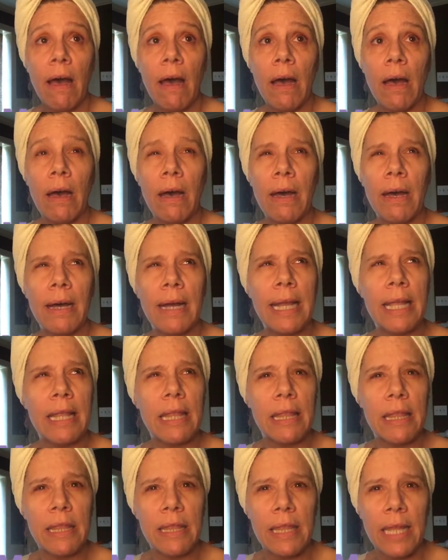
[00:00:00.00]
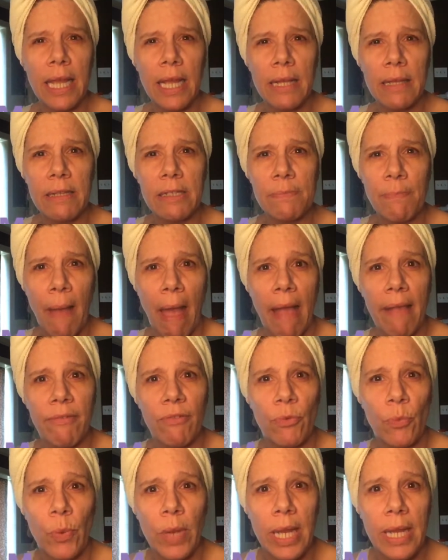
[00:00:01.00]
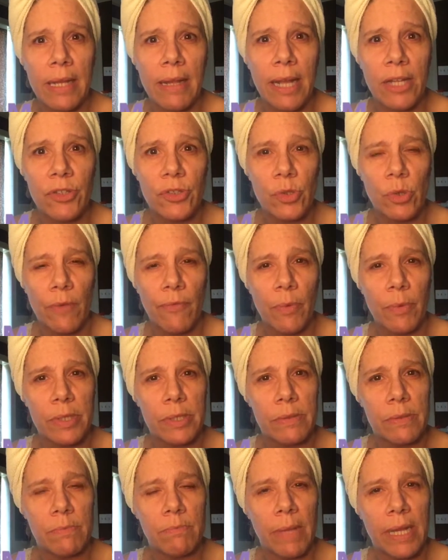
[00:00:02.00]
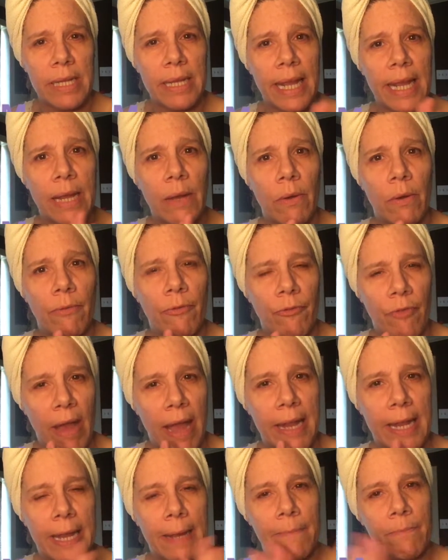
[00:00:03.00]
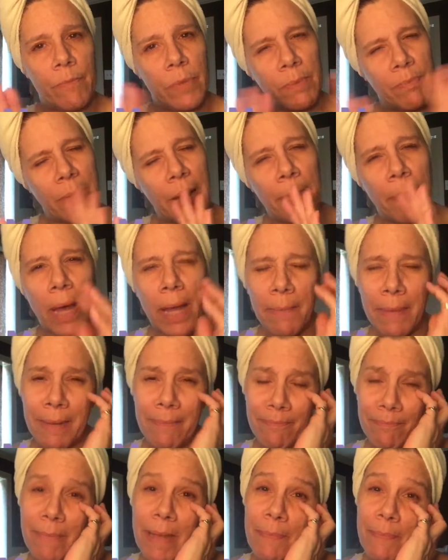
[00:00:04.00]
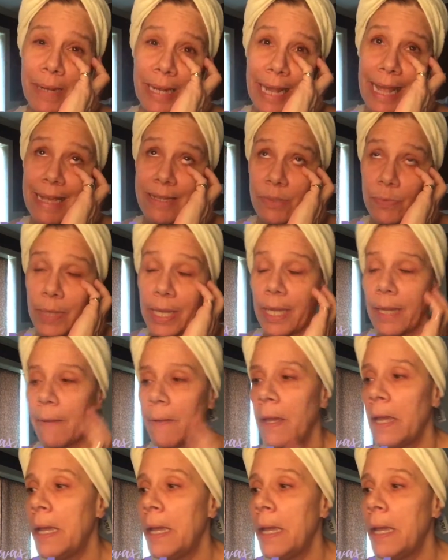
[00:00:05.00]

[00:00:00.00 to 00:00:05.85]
I think this past week, not sure if it was Monday or Friday. Might have been last week.